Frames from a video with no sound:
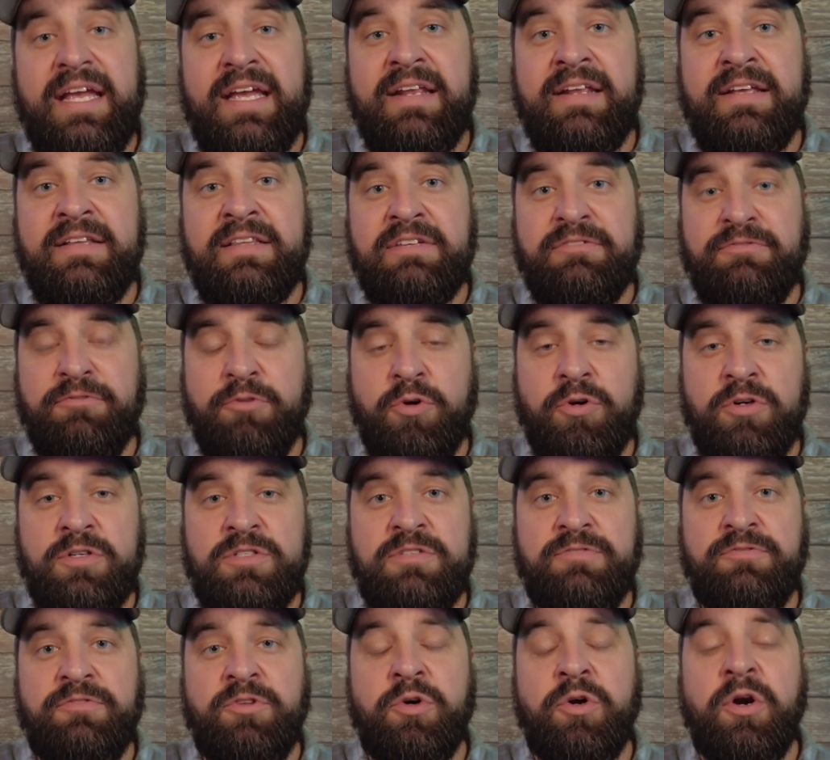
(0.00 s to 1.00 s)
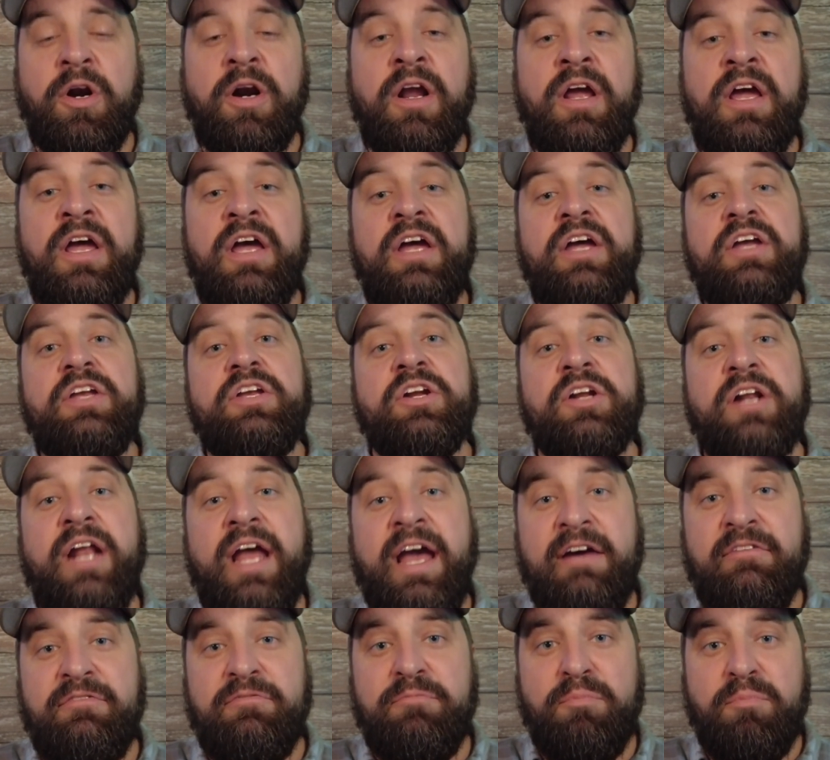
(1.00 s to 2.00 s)
hitting the forest floor. You're going
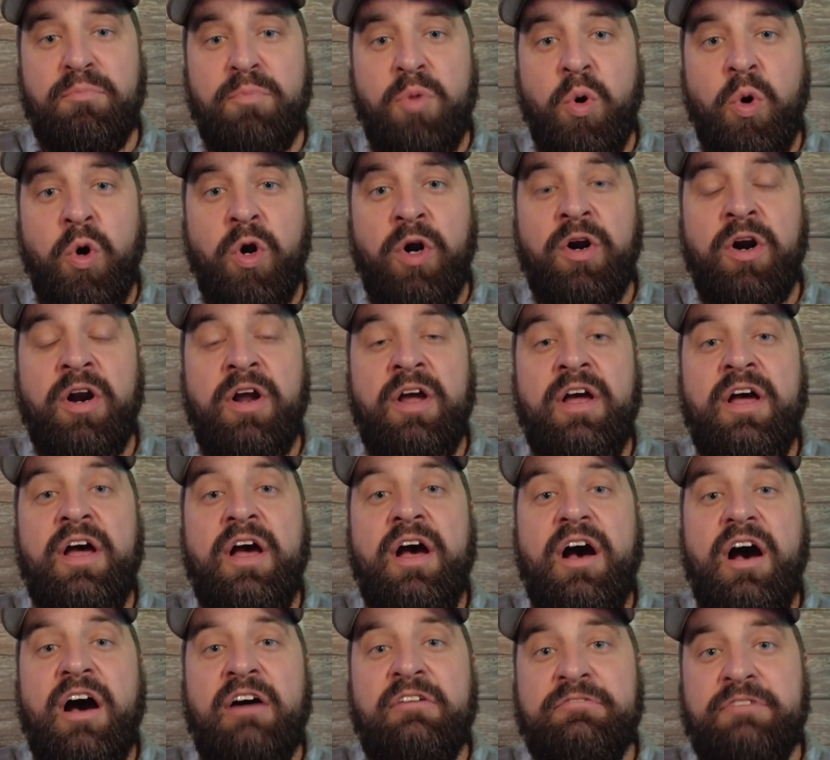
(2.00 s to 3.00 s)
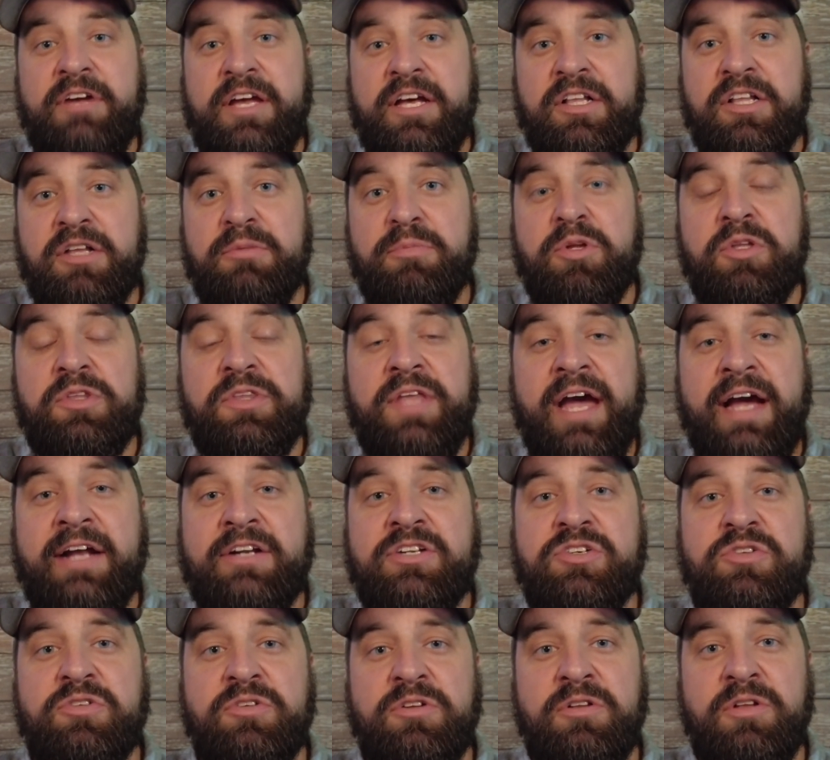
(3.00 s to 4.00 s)
to have more available
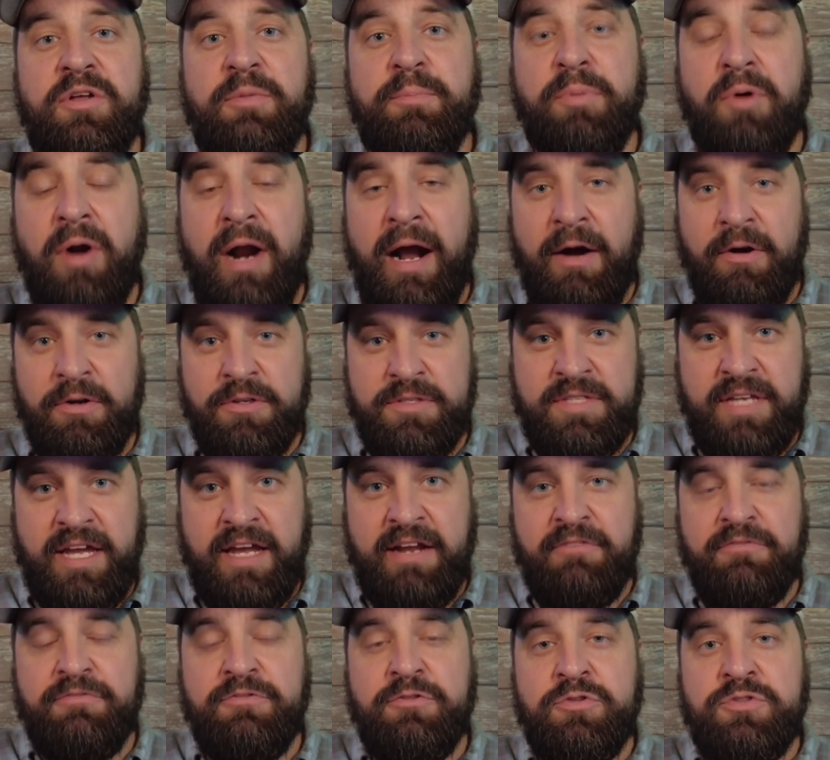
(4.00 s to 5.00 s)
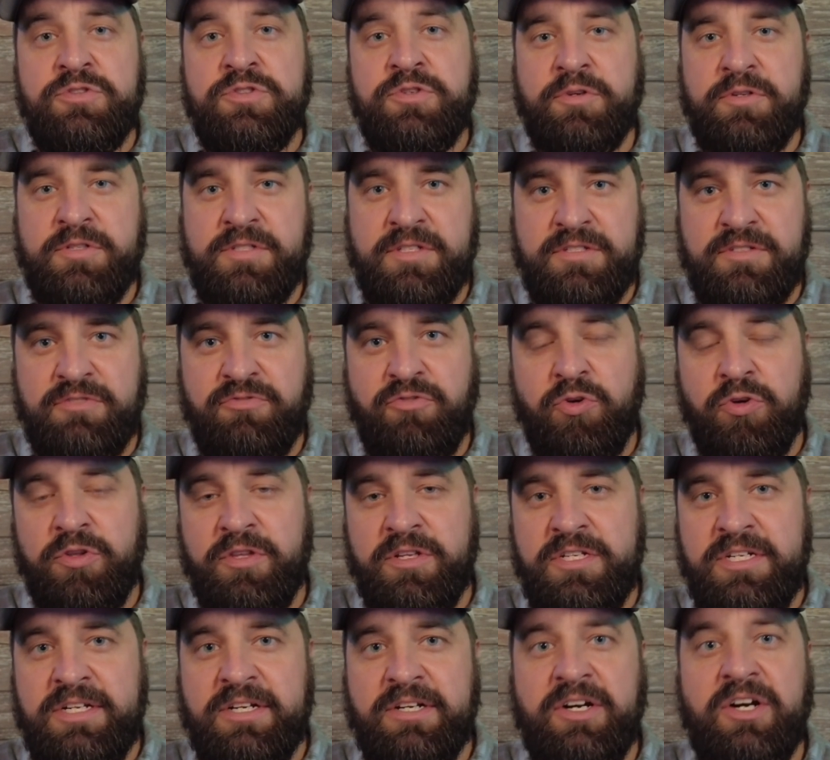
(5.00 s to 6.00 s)
natural browse and food sources for
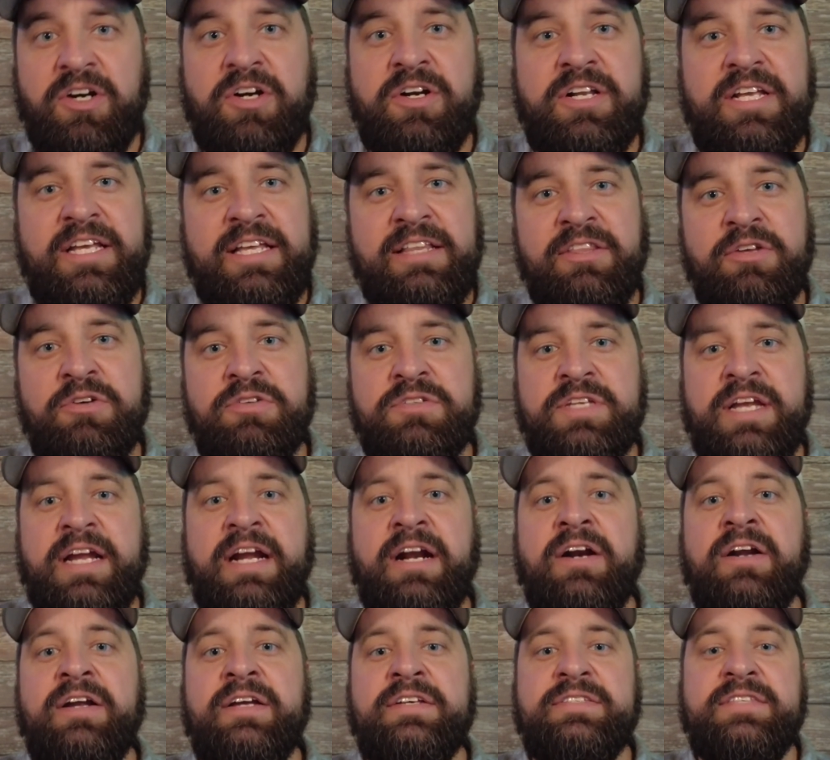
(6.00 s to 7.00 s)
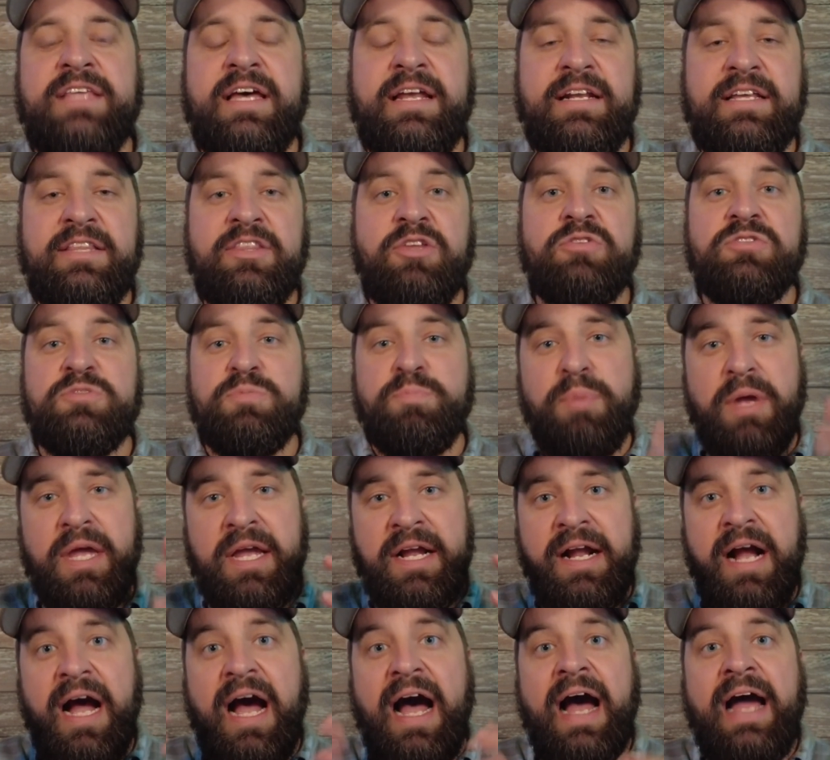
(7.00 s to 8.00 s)
the deer herd in those areas than in those
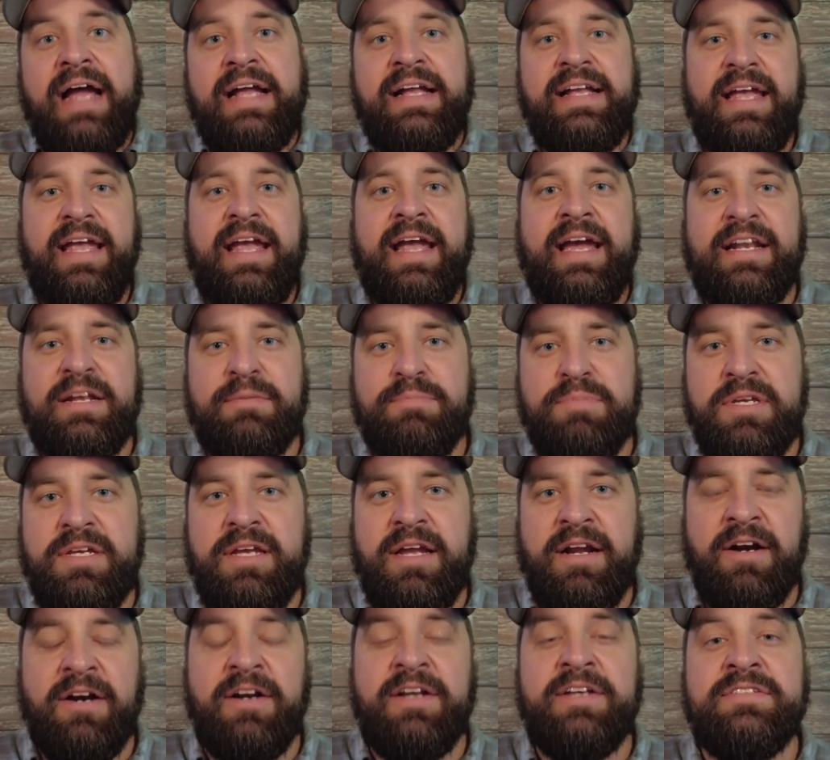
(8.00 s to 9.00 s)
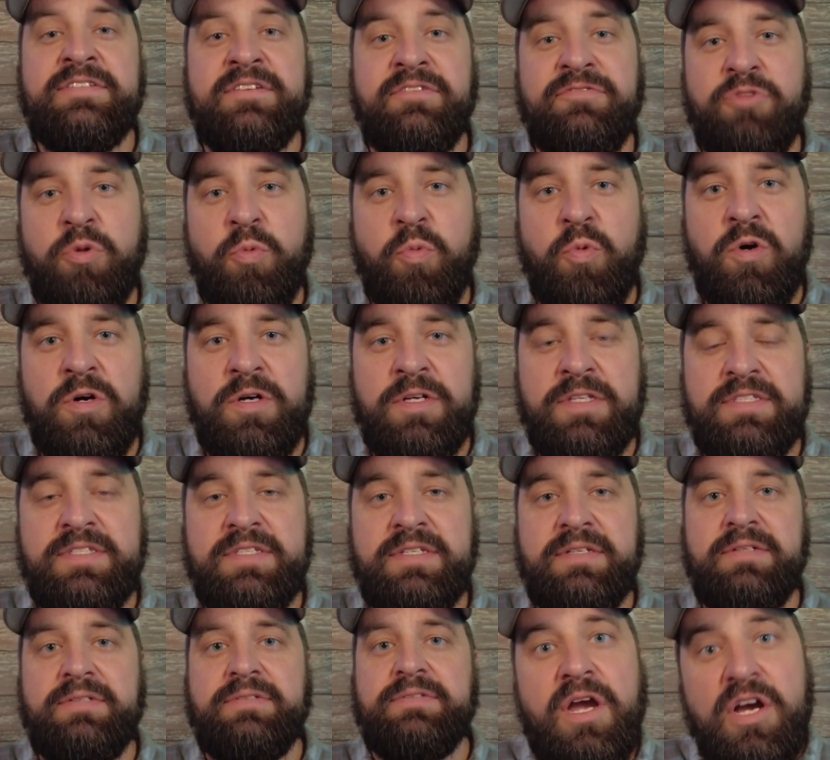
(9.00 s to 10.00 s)
big high canopy areas of the woods.